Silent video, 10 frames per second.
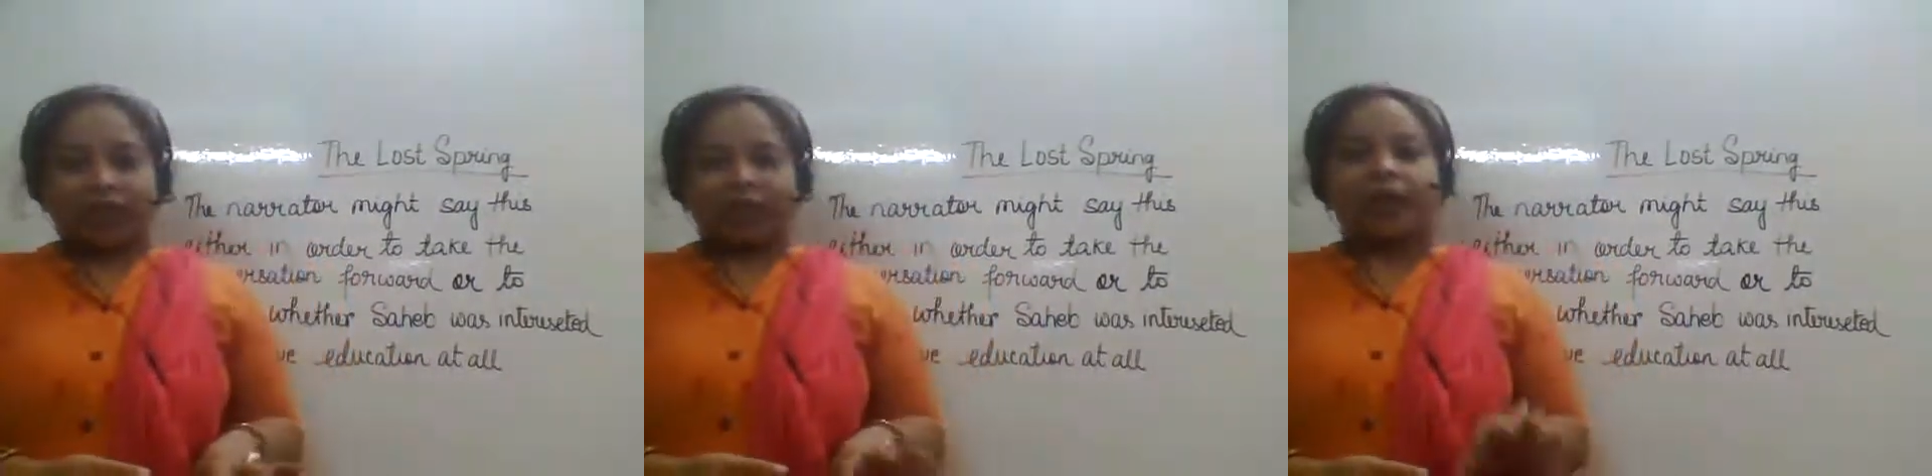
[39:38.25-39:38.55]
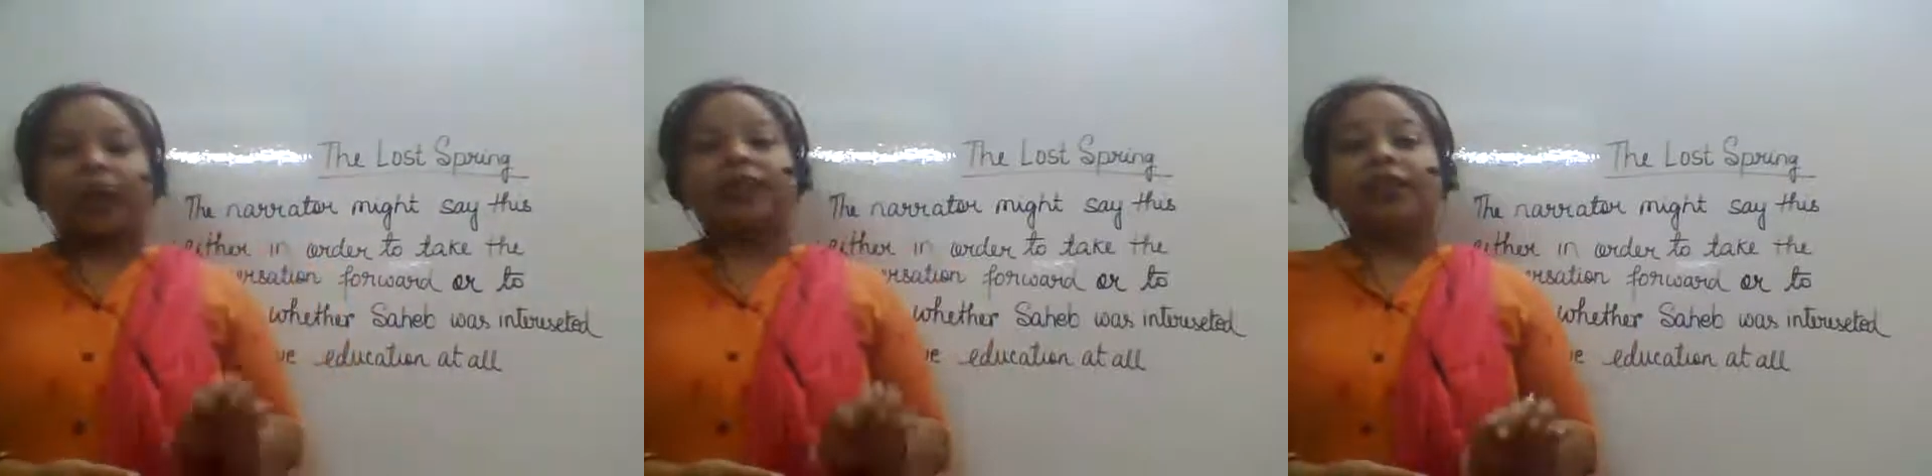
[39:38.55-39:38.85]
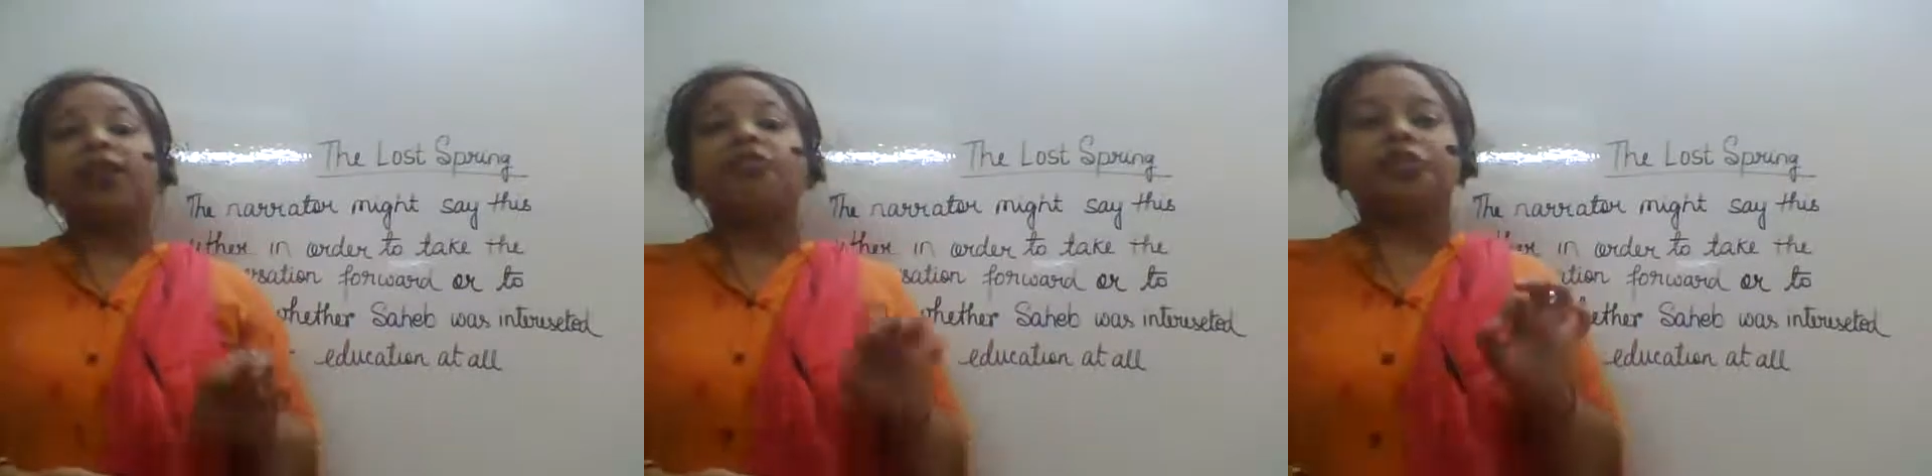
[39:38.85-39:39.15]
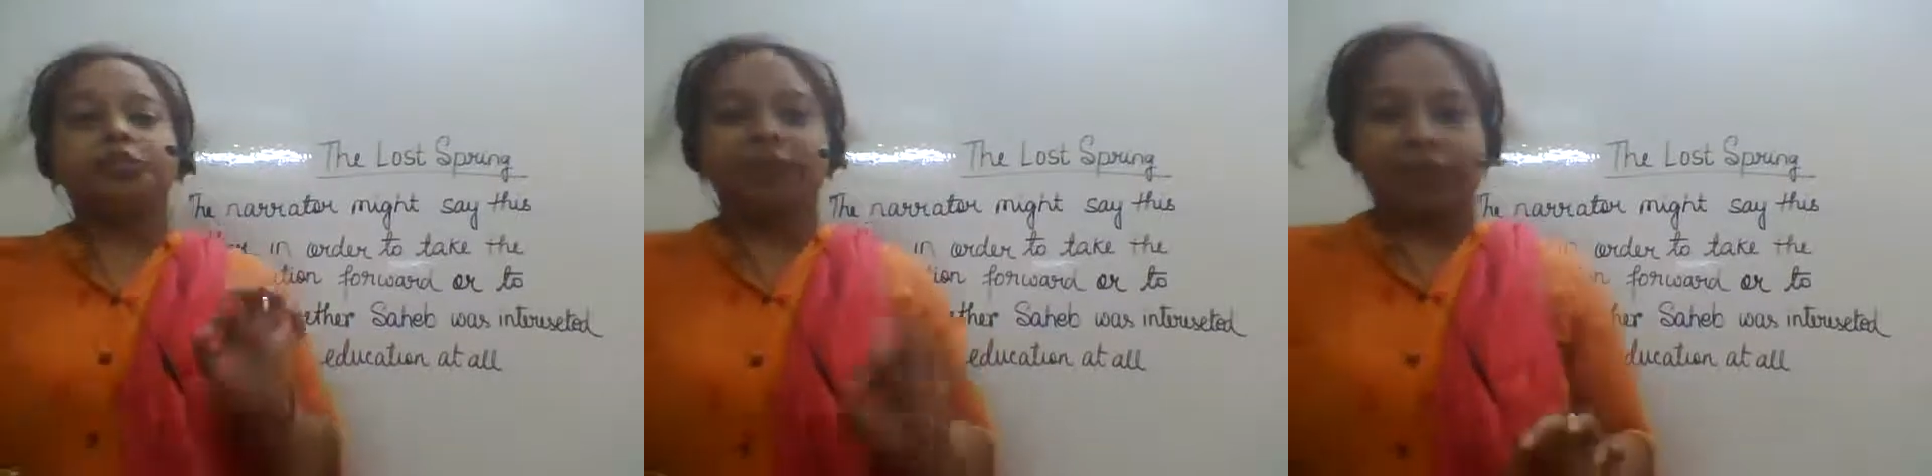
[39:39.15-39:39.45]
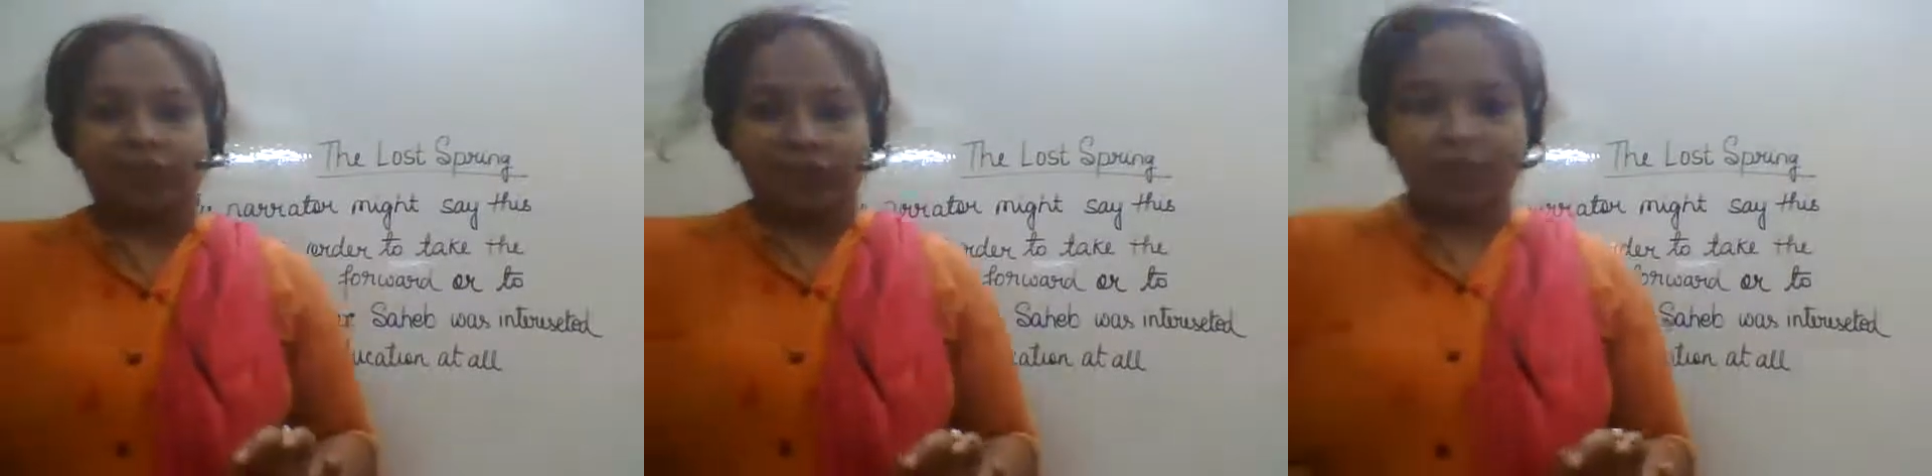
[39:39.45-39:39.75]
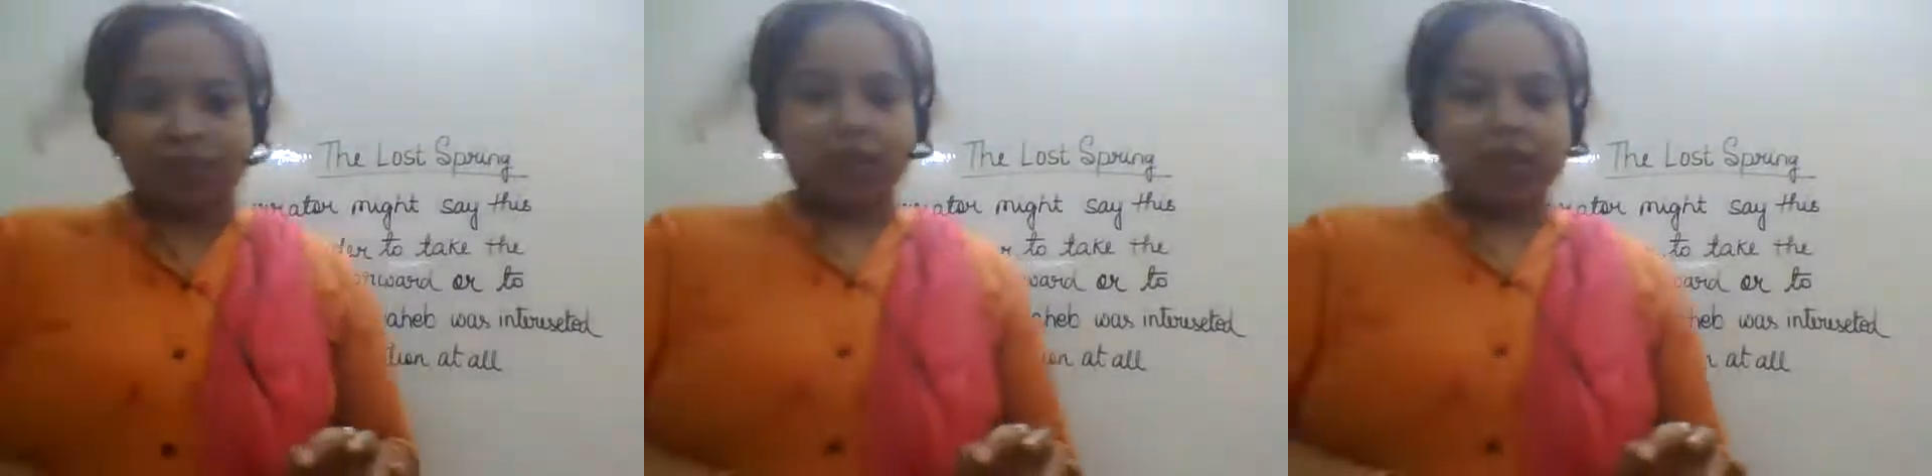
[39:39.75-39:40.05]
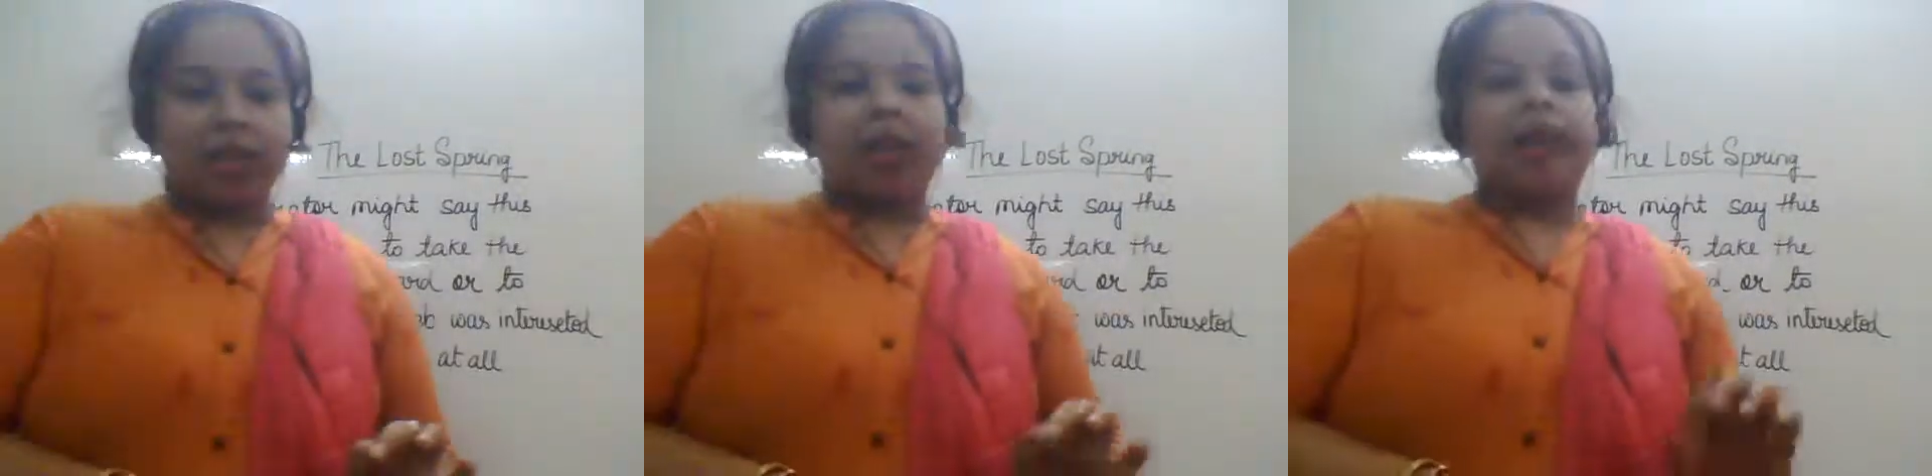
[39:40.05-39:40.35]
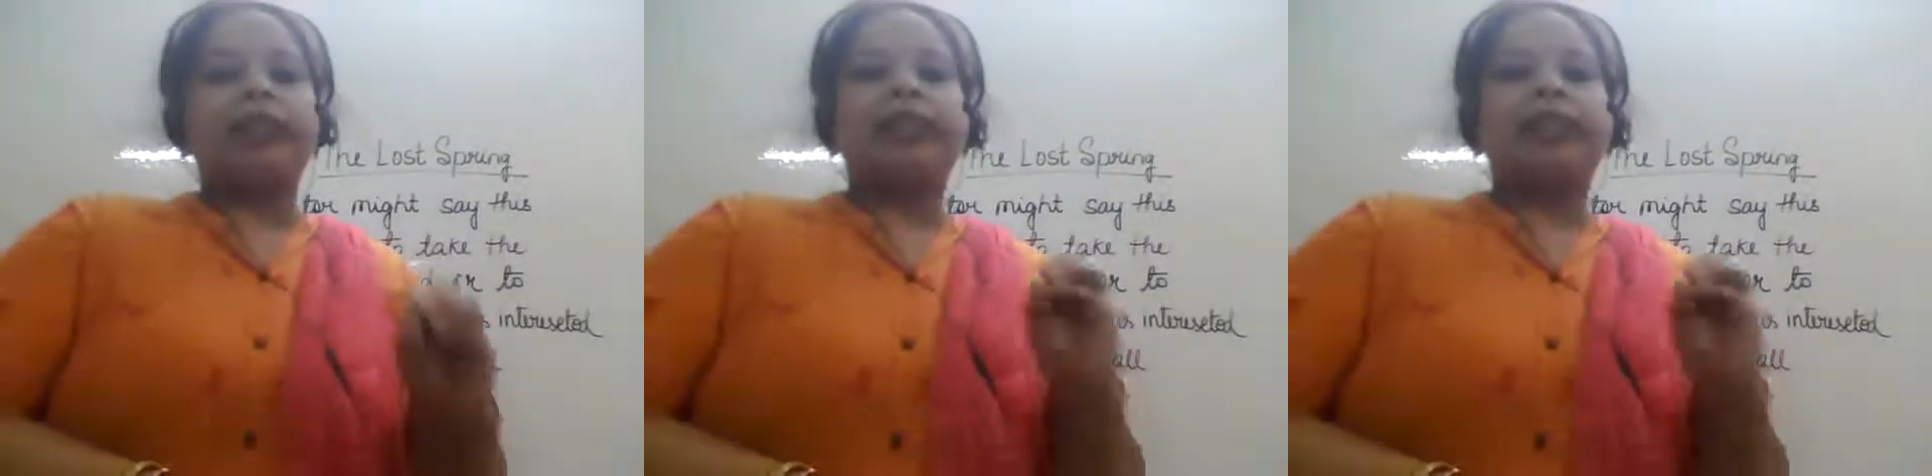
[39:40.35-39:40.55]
by the universe. His